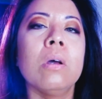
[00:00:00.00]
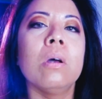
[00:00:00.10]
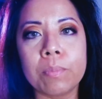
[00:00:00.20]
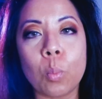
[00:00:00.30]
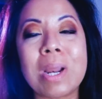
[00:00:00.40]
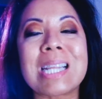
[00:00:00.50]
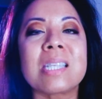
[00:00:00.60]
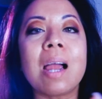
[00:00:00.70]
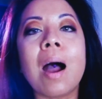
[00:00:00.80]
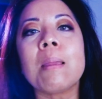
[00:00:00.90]
when it's
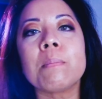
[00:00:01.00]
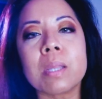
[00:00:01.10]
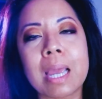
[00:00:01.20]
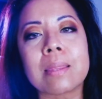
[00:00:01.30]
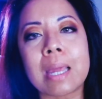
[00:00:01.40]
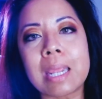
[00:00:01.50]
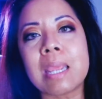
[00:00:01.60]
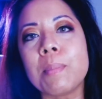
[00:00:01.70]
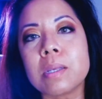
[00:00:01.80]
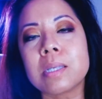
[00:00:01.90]
time to get that
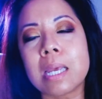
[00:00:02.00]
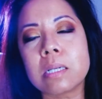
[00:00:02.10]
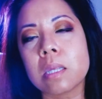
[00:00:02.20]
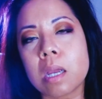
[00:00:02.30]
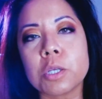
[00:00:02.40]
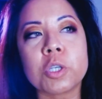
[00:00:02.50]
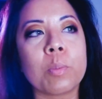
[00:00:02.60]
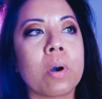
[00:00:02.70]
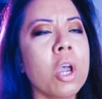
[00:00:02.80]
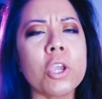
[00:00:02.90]
email sent to the
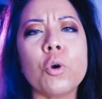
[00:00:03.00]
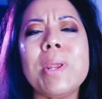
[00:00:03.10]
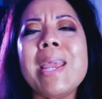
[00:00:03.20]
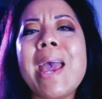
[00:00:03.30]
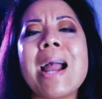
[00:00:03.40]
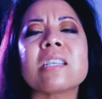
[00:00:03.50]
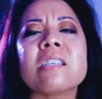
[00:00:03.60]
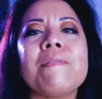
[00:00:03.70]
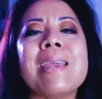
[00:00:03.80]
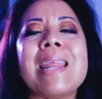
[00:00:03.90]
customer. You
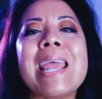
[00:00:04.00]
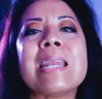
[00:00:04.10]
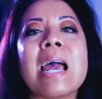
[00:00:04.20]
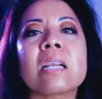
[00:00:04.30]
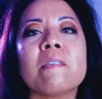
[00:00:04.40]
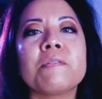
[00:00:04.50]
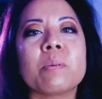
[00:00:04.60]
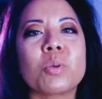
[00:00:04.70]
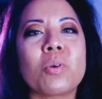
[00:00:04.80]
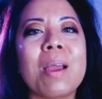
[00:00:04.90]
reactivate inactive
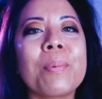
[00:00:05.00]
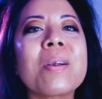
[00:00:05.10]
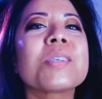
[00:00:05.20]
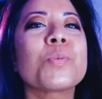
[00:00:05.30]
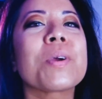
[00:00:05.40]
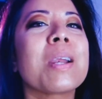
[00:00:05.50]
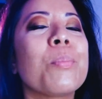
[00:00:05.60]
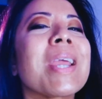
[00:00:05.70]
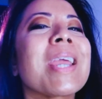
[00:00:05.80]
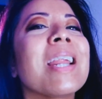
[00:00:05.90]
subscribers. We're going to
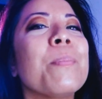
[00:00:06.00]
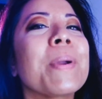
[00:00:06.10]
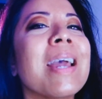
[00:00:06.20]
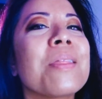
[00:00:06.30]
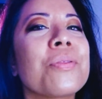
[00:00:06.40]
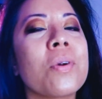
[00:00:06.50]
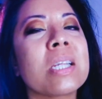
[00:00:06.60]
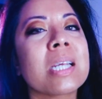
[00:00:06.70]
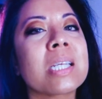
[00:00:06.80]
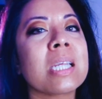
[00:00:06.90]
bring it up again, 30,
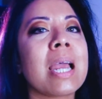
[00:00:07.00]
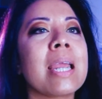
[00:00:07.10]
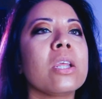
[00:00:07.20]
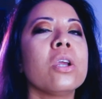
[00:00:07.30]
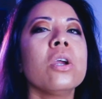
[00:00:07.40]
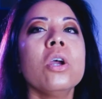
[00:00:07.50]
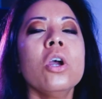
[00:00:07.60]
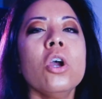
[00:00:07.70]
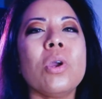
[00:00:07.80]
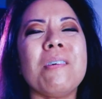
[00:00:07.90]
60, 90.
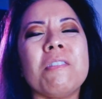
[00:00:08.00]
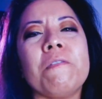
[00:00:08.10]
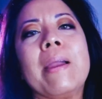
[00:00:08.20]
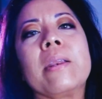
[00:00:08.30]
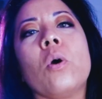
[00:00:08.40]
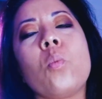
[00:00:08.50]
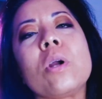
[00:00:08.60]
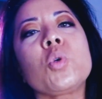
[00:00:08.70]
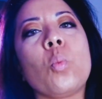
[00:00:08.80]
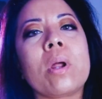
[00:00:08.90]
You have to find out
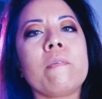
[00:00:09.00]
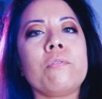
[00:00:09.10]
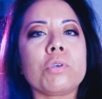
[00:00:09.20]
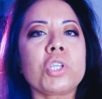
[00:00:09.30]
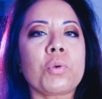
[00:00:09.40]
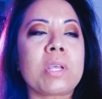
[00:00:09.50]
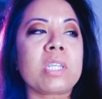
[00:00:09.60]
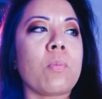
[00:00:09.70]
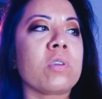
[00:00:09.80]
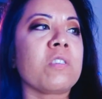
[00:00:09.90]
which one of those three is the
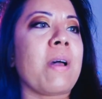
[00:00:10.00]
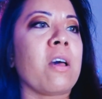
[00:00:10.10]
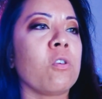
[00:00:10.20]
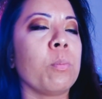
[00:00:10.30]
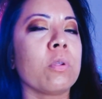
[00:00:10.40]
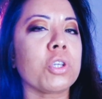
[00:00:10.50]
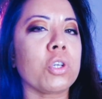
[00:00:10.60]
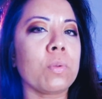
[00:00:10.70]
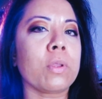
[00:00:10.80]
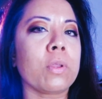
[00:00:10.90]
most valuable to you.
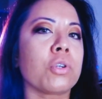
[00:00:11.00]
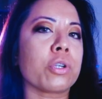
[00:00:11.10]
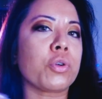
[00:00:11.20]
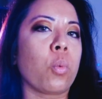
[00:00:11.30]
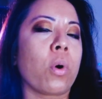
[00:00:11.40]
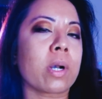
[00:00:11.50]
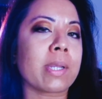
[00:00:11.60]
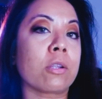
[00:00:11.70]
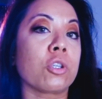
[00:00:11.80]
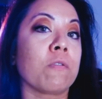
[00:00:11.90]
Then you start to work
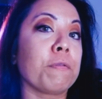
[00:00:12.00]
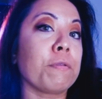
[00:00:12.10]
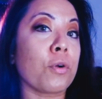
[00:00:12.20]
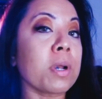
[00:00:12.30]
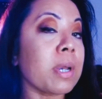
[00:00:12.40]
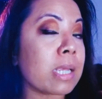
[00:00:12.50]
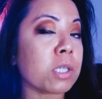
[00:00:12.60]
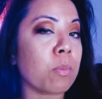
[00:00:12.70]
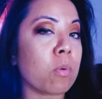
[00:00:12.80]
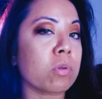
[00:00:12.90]
down. So if 30 days is the
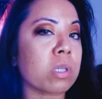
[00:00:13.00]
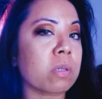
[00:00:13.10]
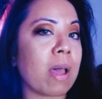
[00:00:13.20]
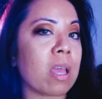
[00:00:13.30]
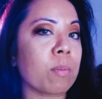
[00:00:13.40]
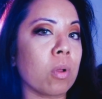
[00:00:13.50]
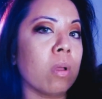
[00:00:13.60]
most valuable,